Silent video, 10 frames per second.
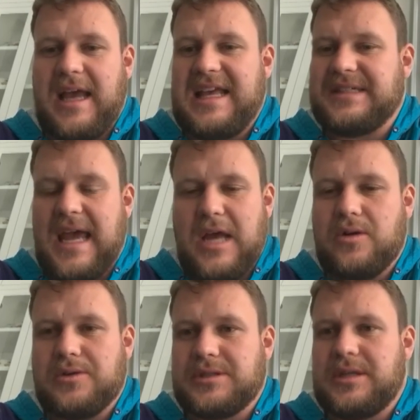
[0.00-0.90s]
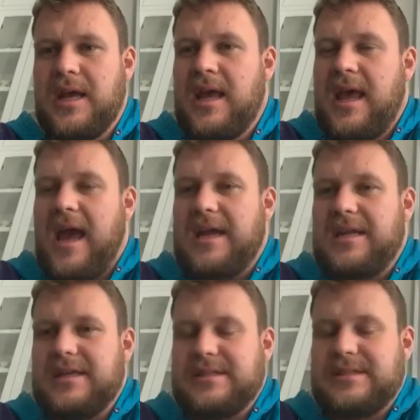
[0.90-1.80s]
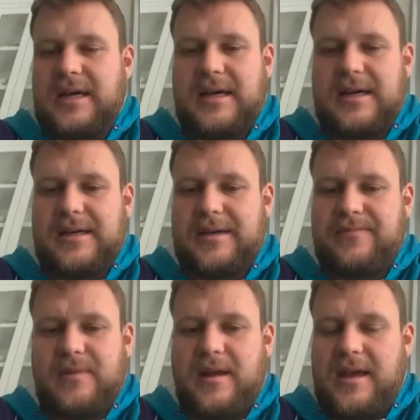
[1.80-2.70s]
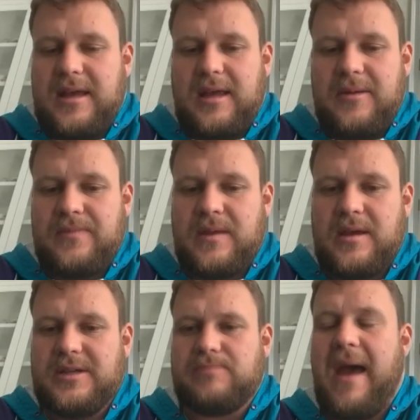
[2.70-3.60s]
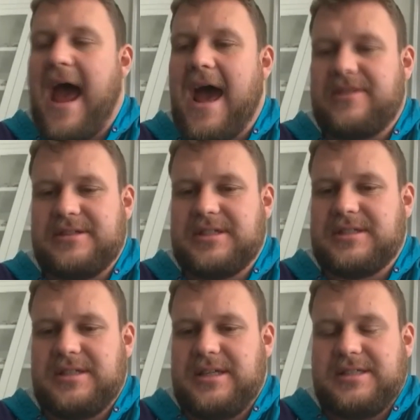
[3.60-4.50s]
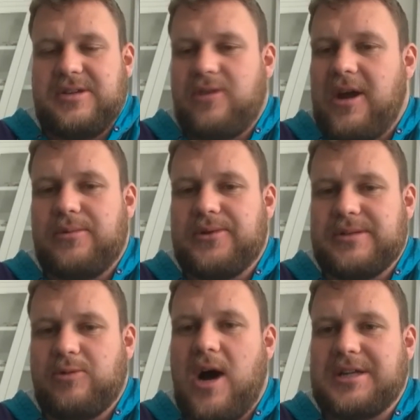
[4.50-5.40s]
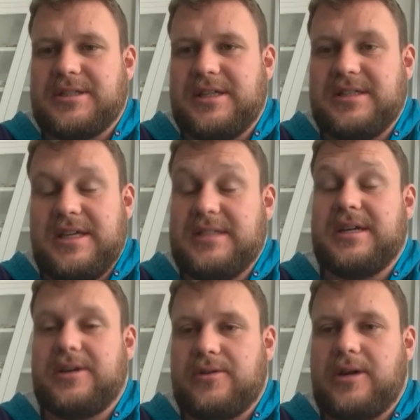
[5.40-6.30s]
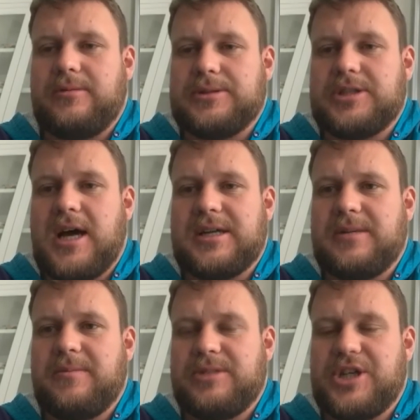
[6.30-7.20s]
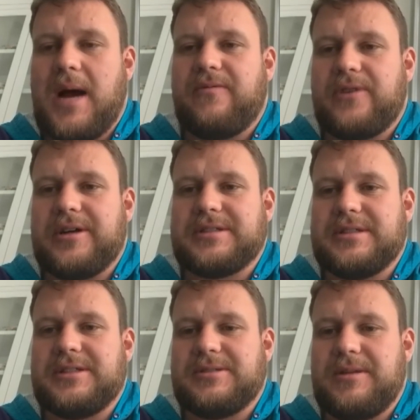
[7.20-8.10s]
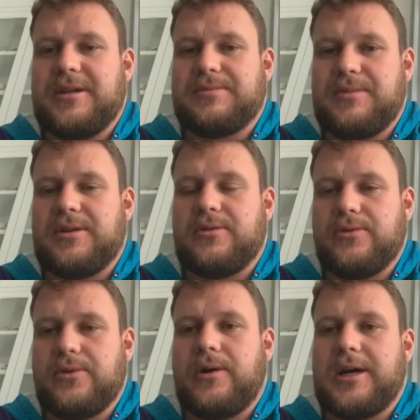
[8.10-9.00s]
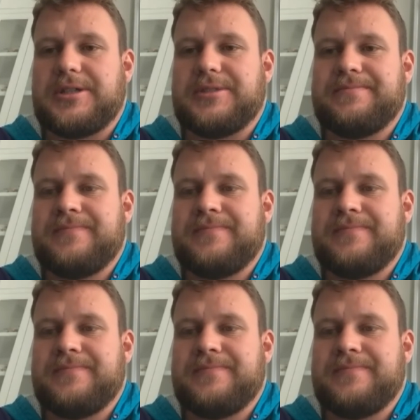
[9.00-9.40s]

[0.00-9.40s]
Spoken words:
angles and his, like, his path is just, it's incredible to watch. And he's done an incredible job for us, and it's been cool to watch.